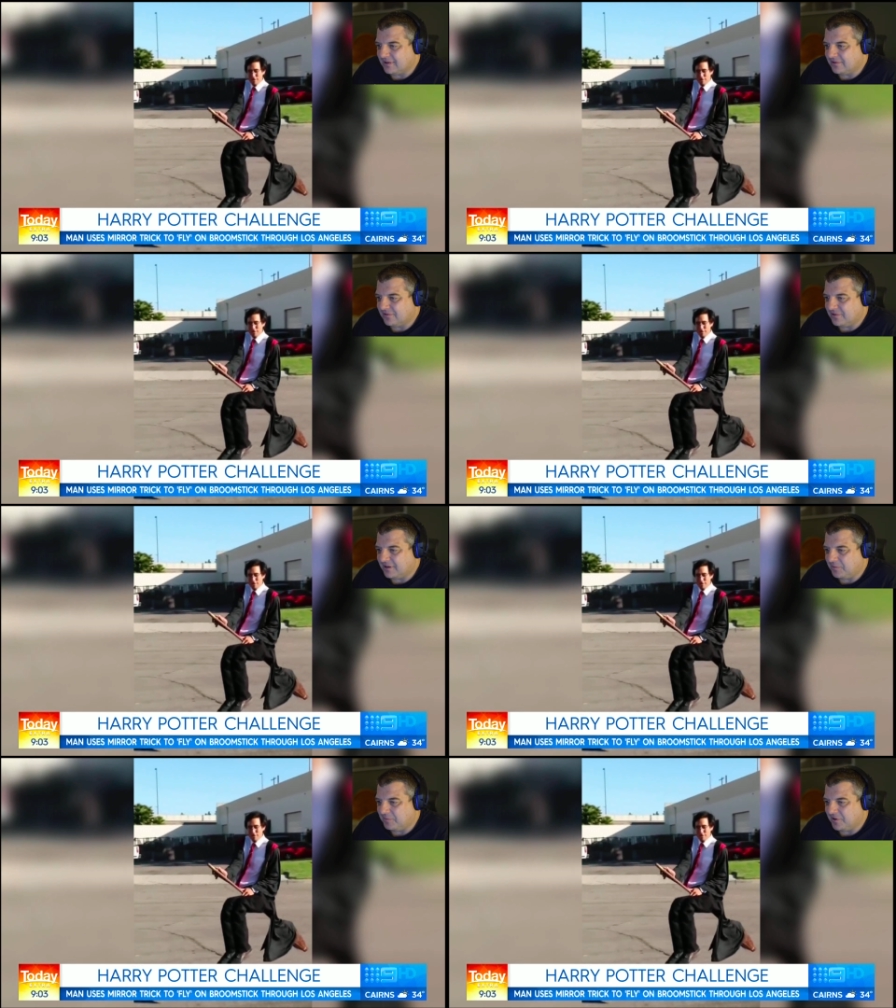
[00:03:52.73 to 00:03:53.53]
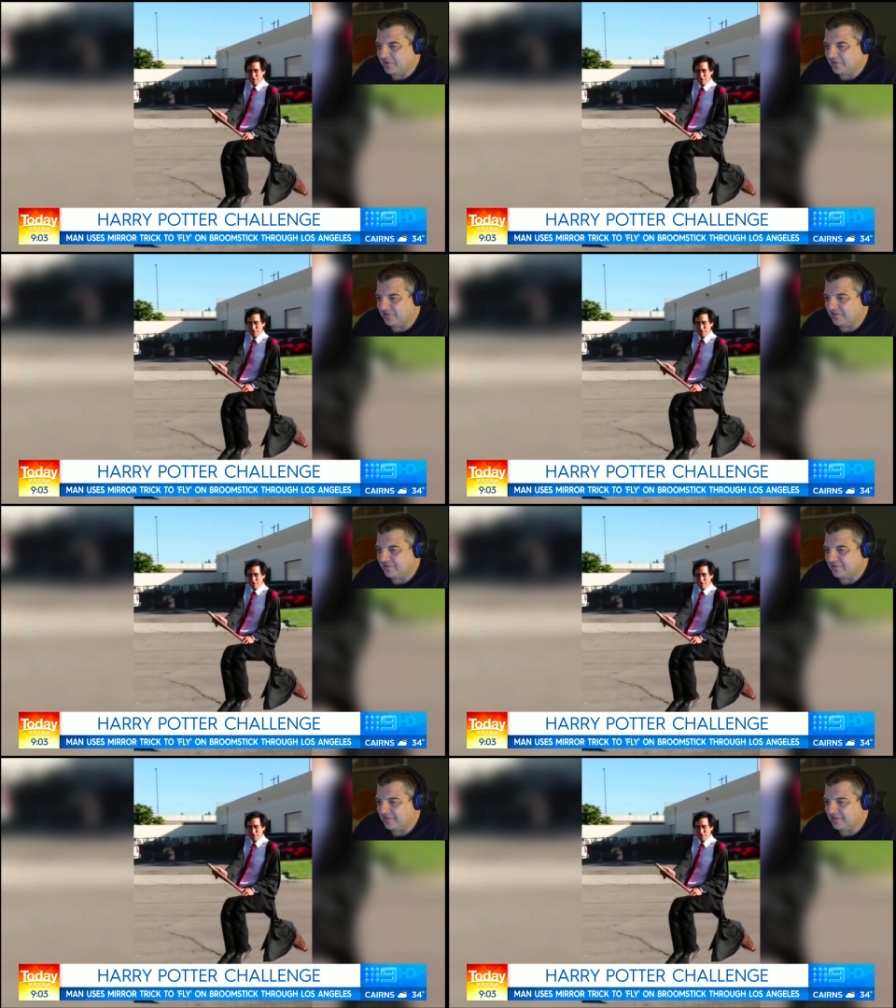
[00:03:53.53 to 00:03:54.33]
It's right there
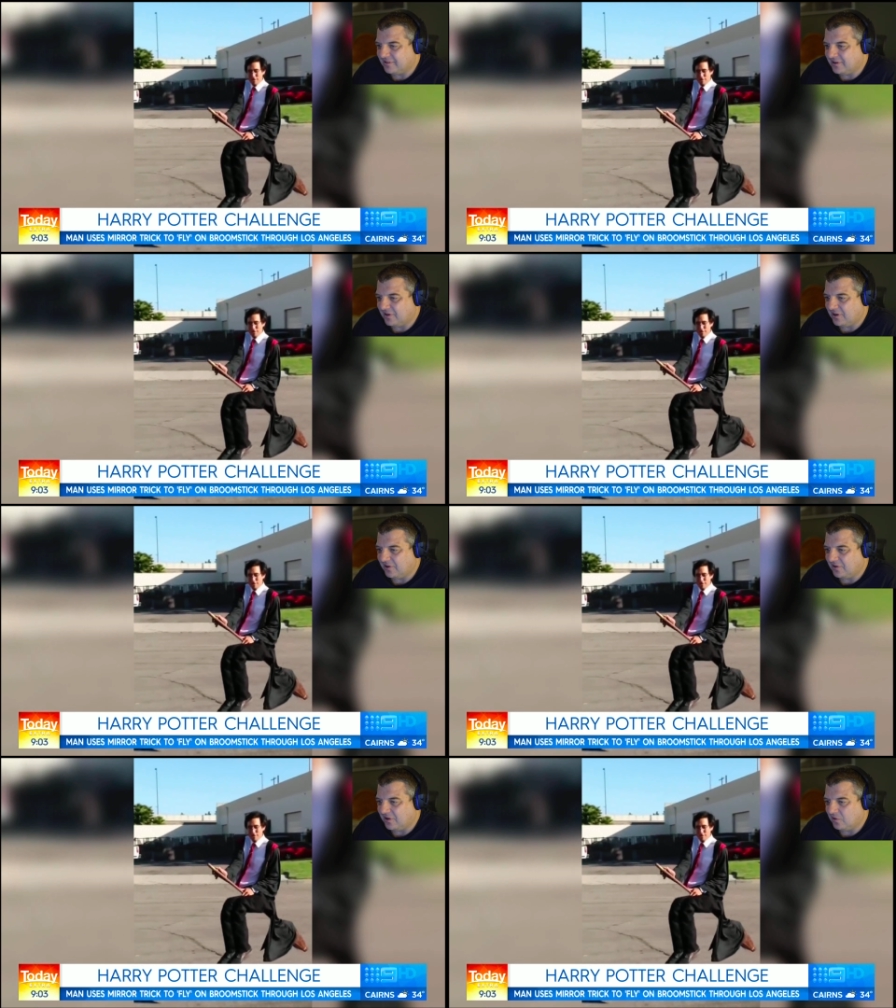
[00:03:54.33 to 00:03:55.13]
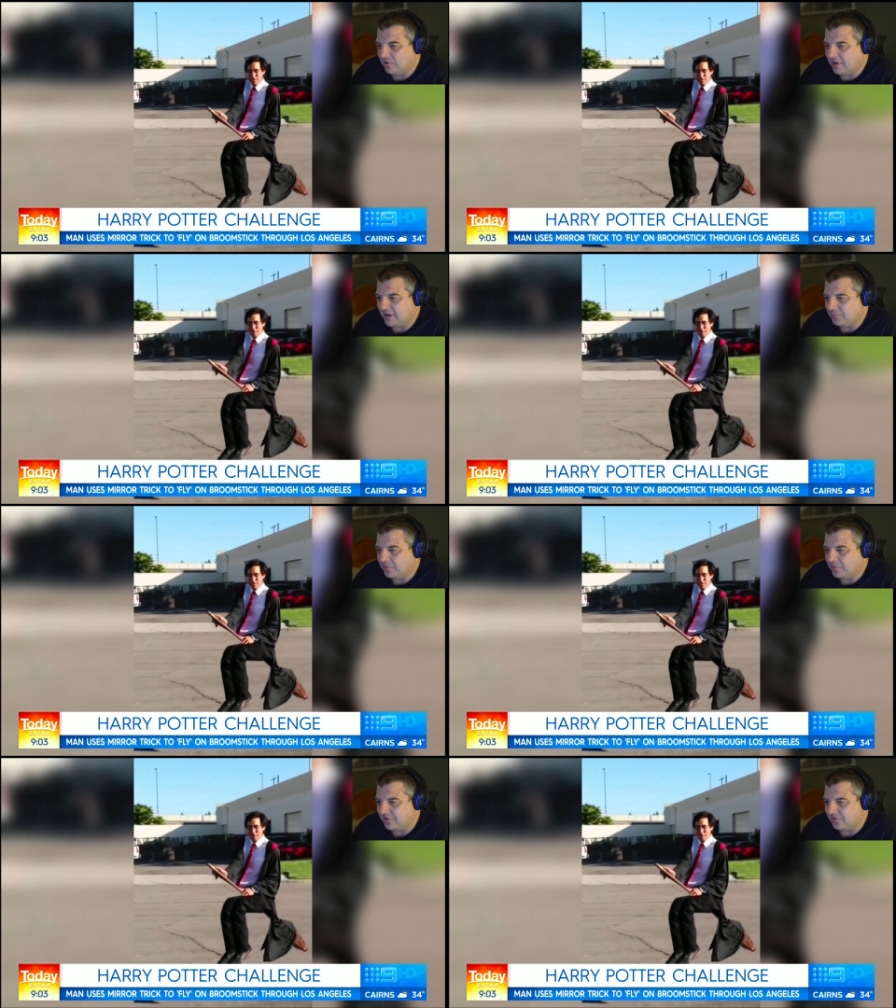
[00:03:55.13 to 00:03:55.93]
because you see they all line
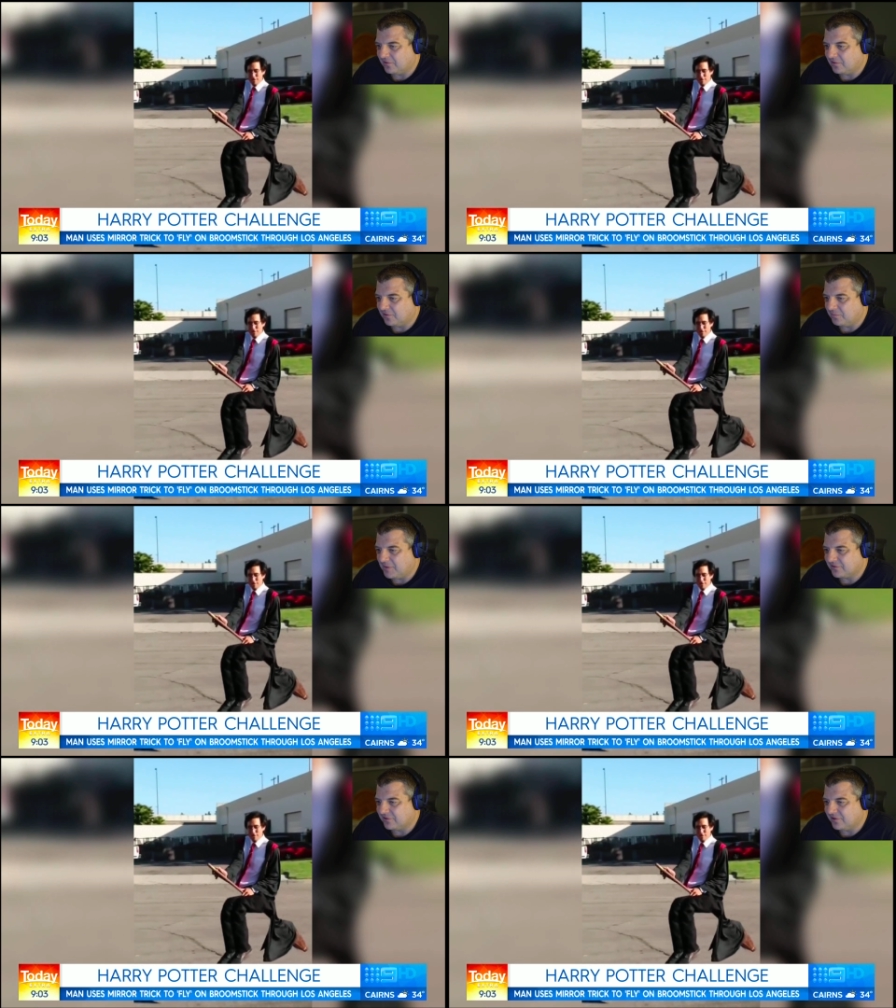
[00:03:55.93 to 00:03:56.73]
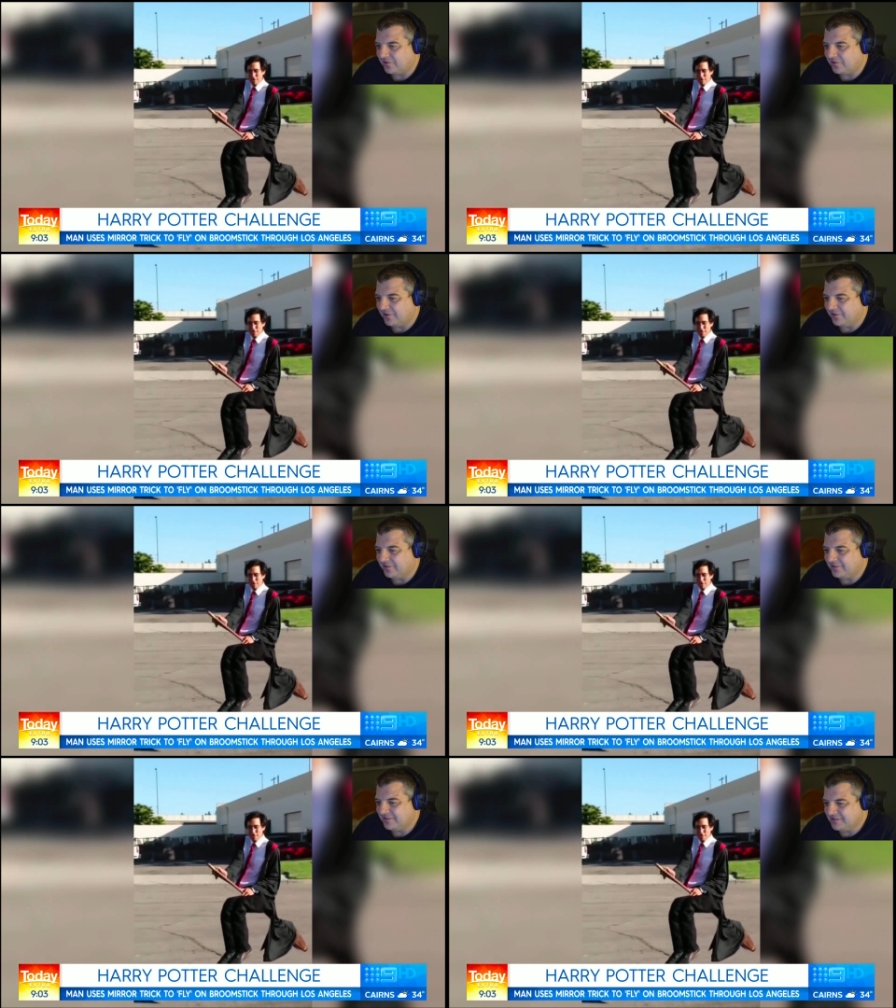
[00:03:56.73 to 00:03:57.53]
up all the marks on the
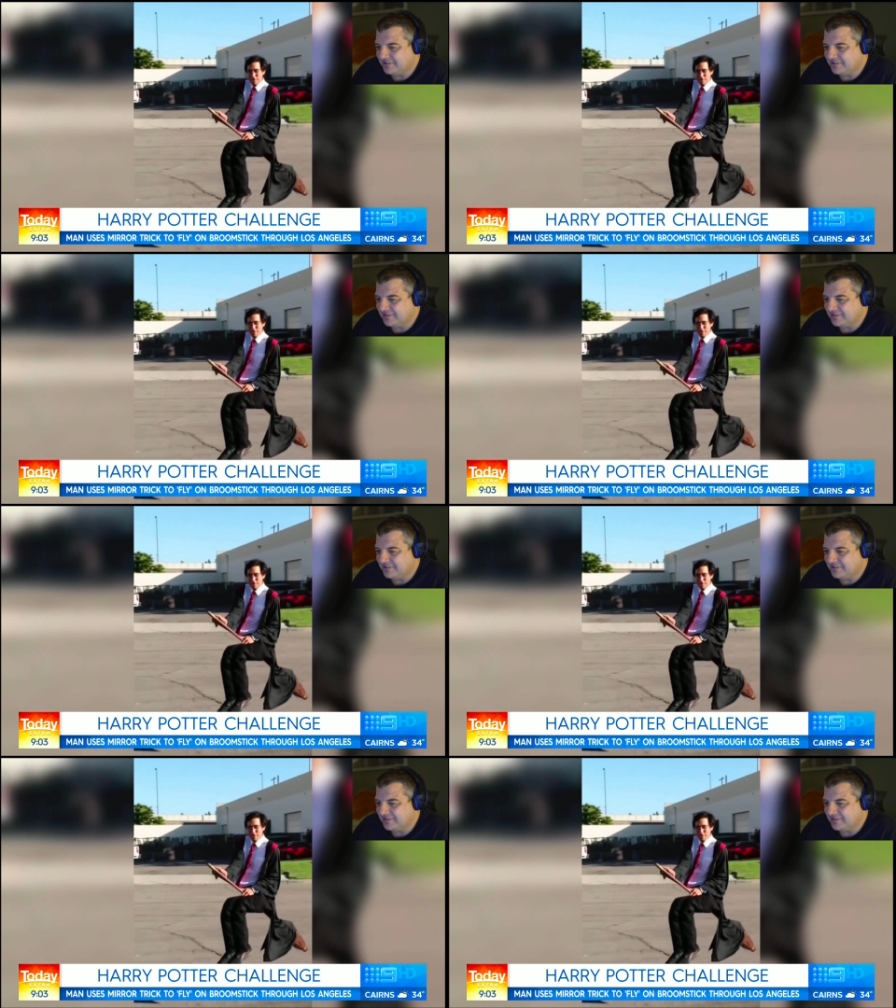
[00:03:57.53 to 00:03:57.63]
road.